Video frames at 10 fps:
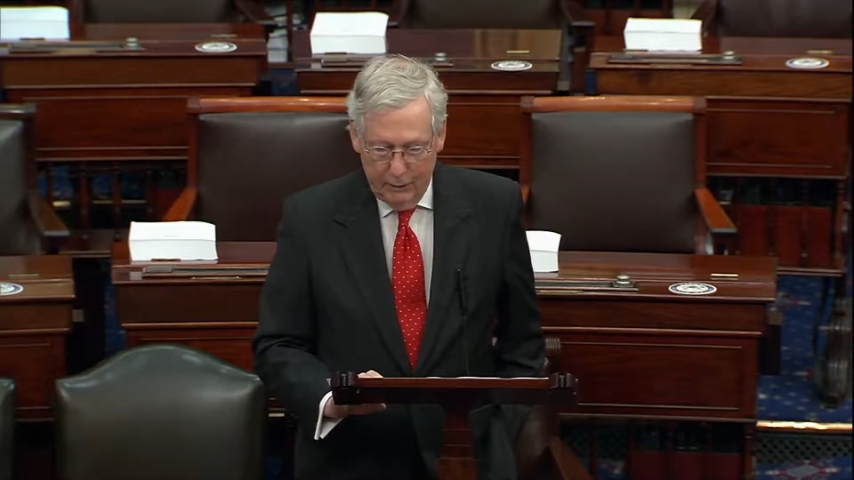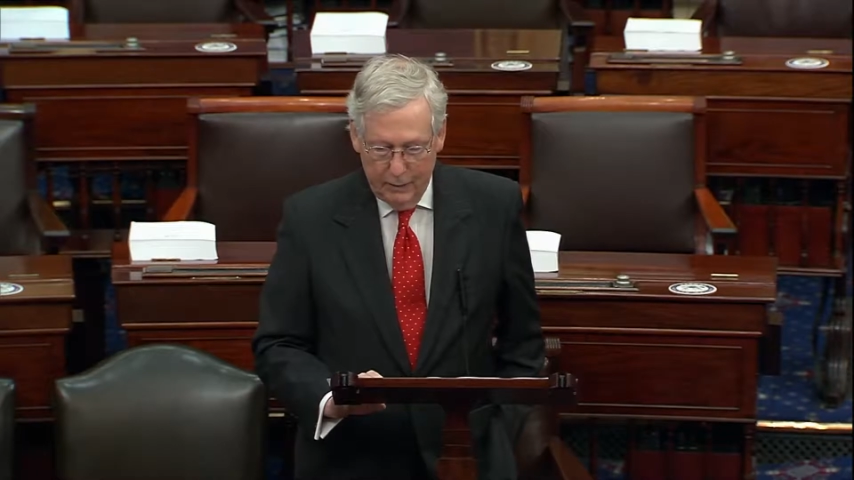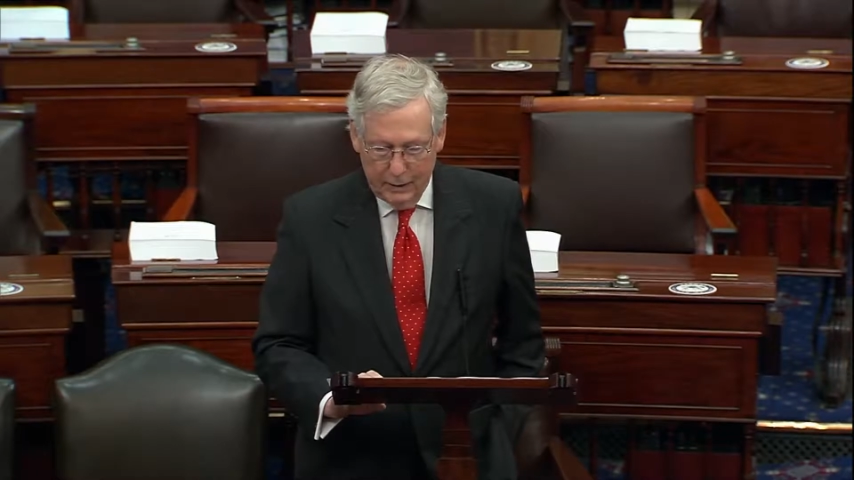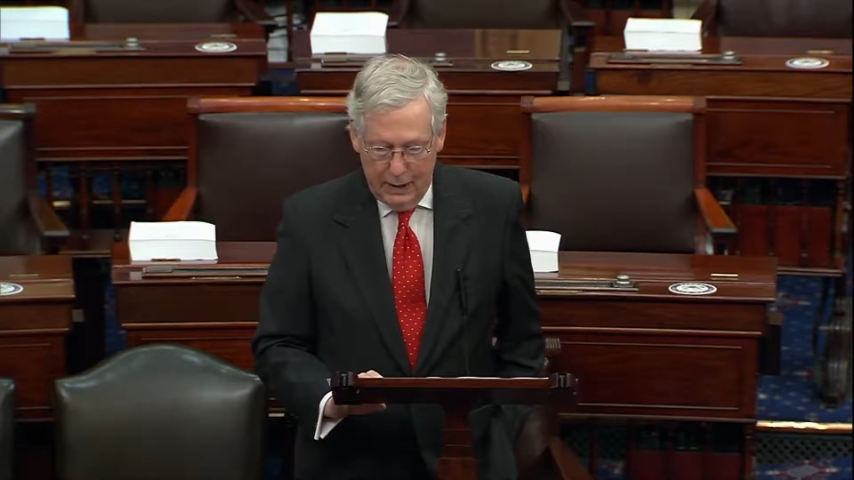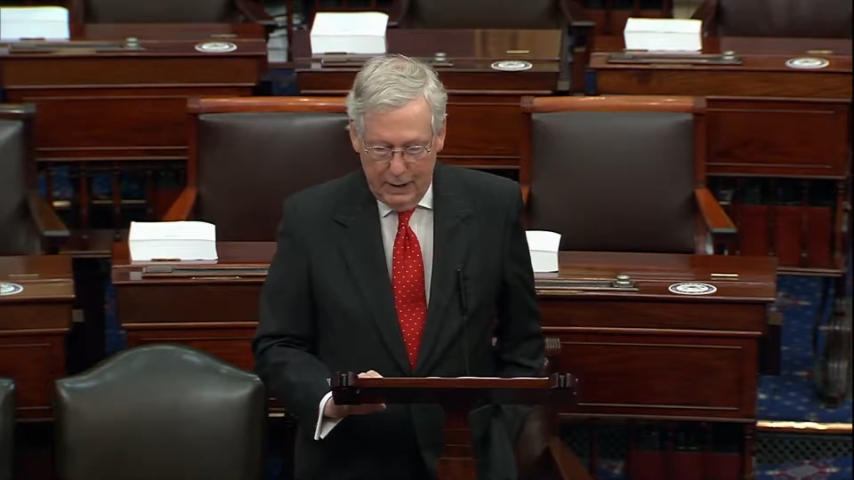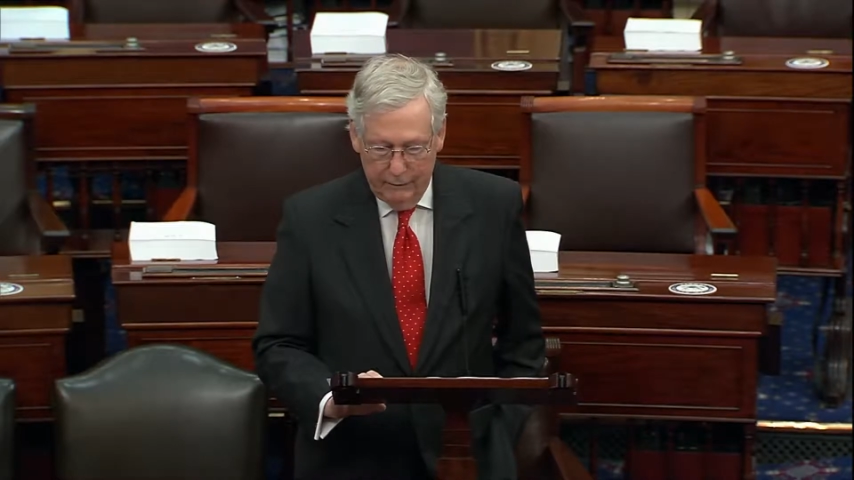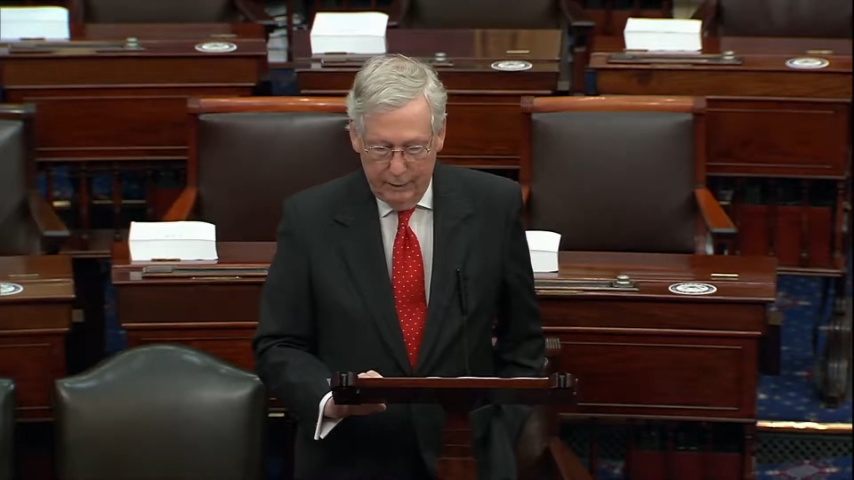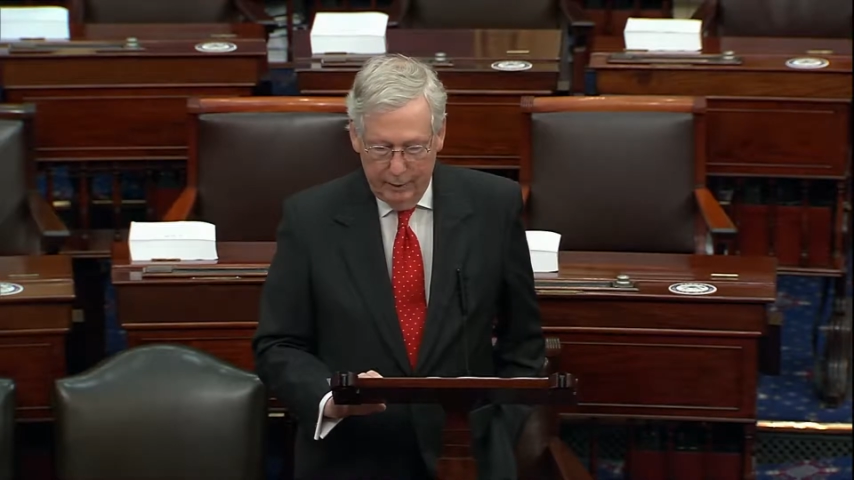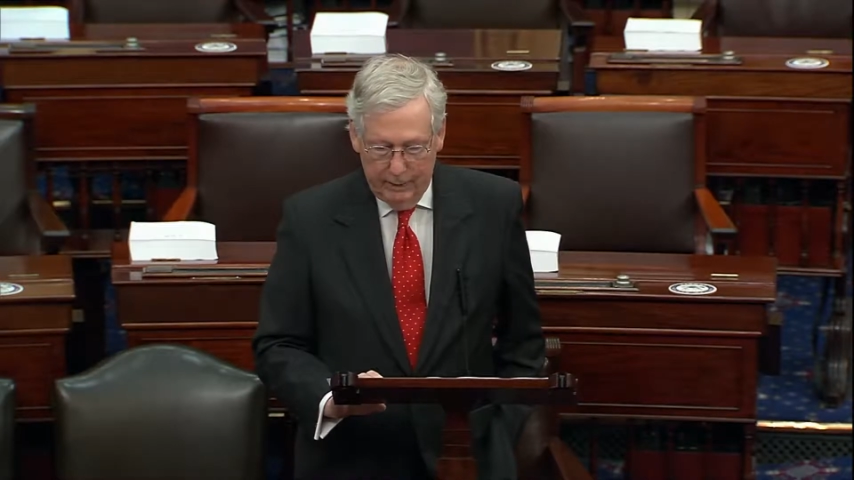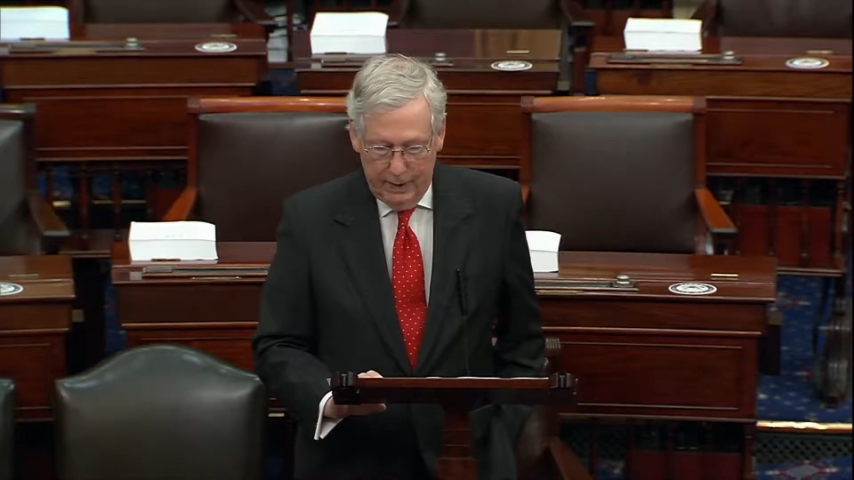resigned
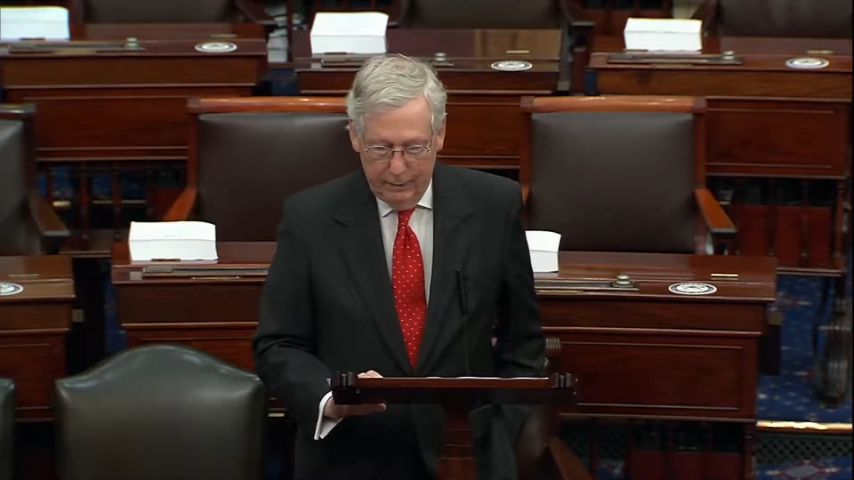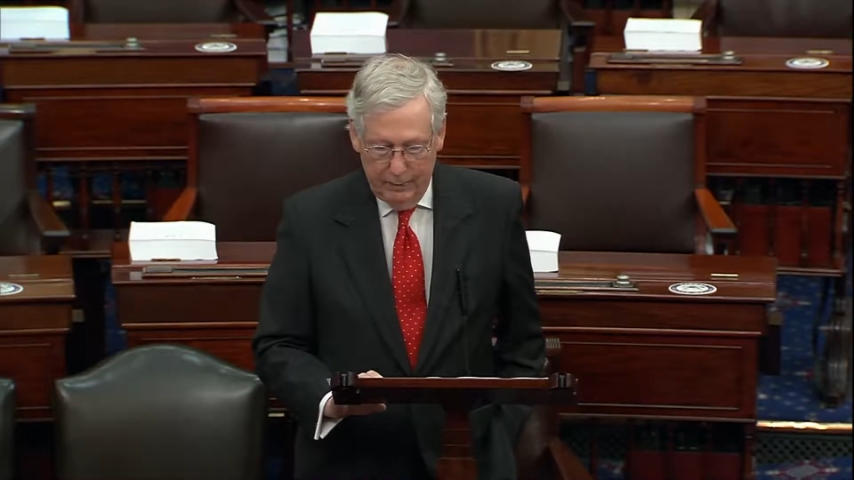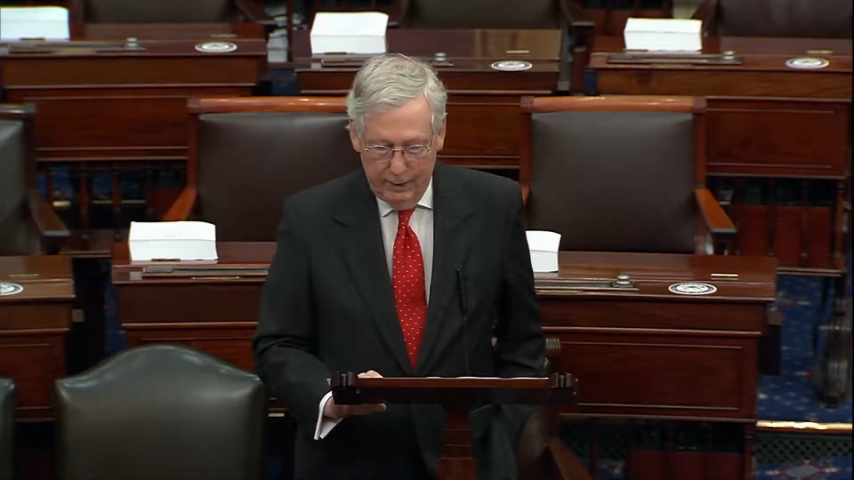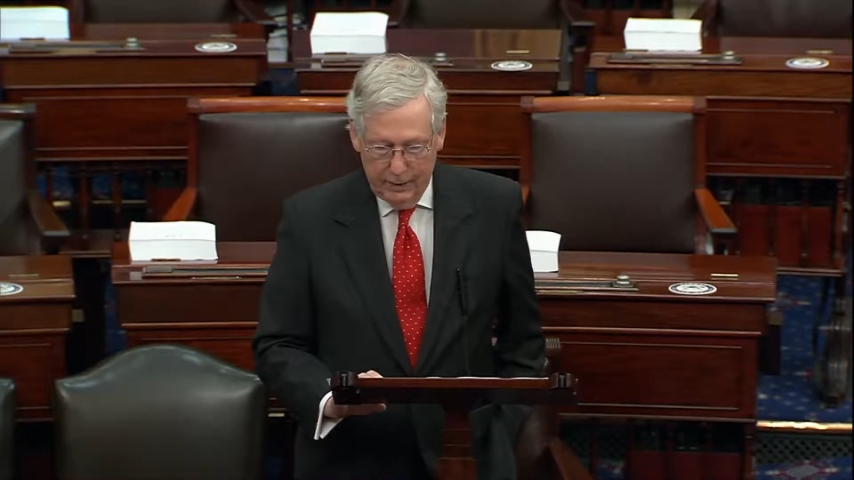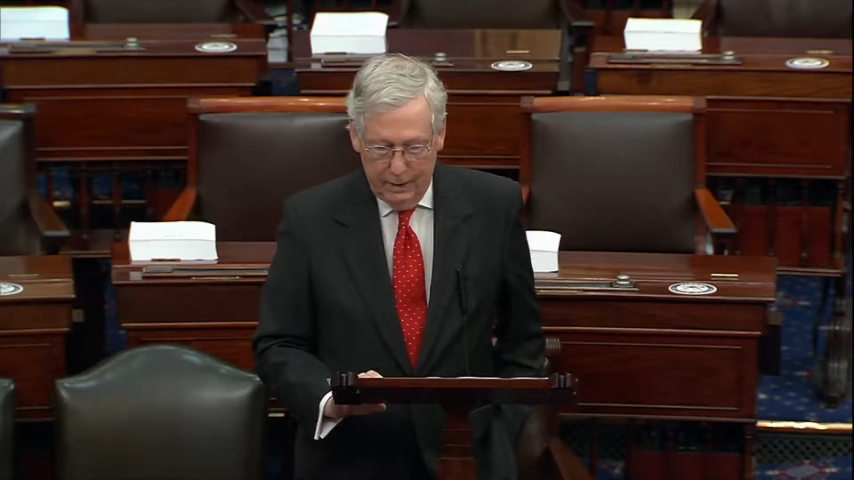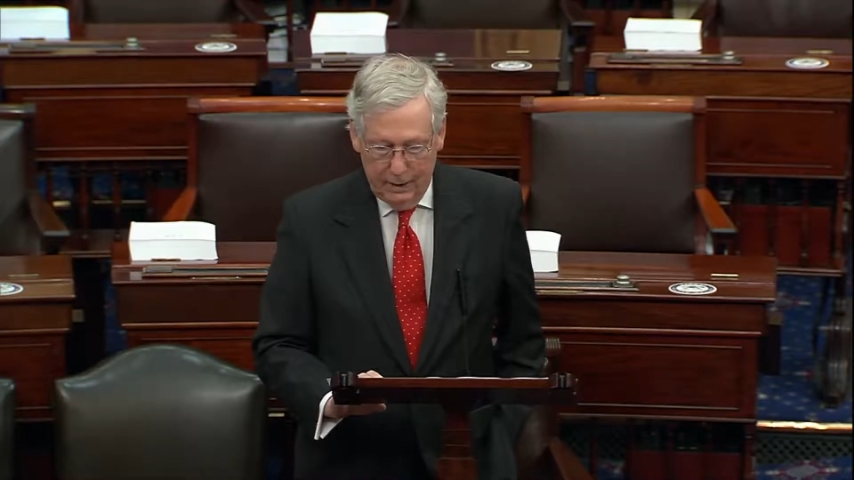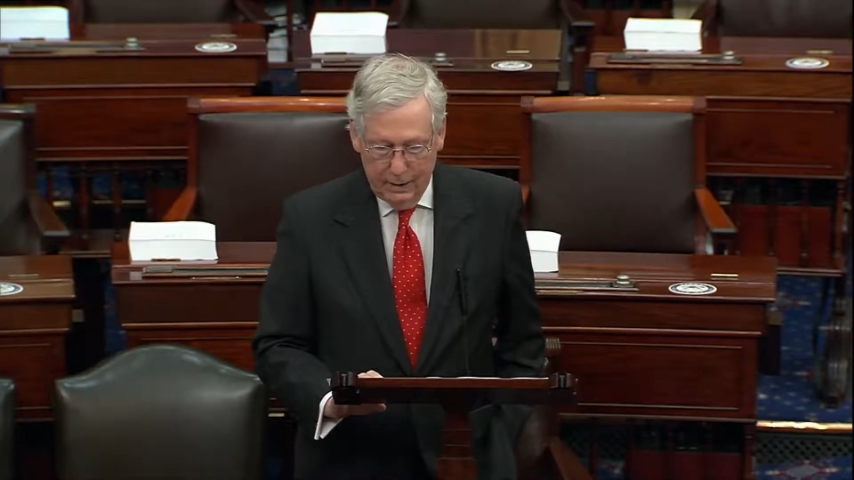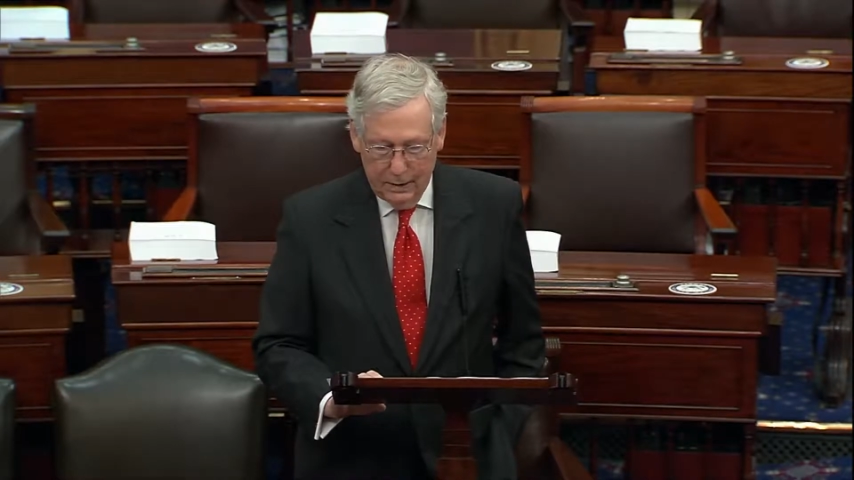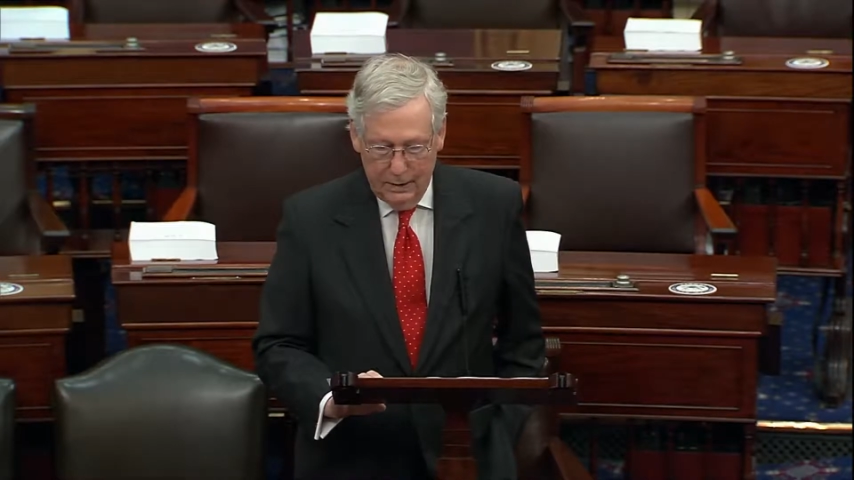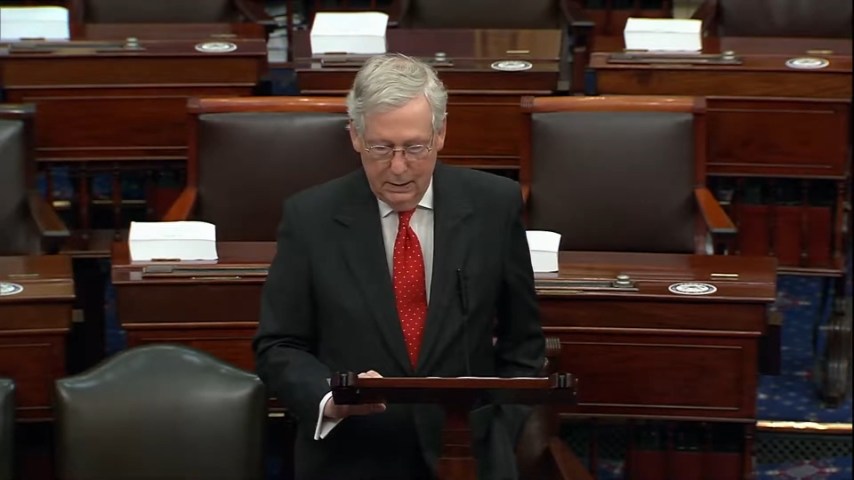from the paper
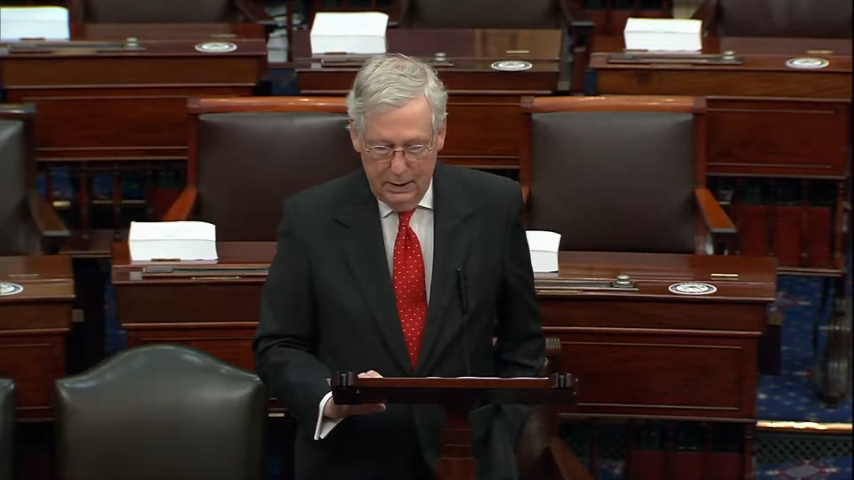because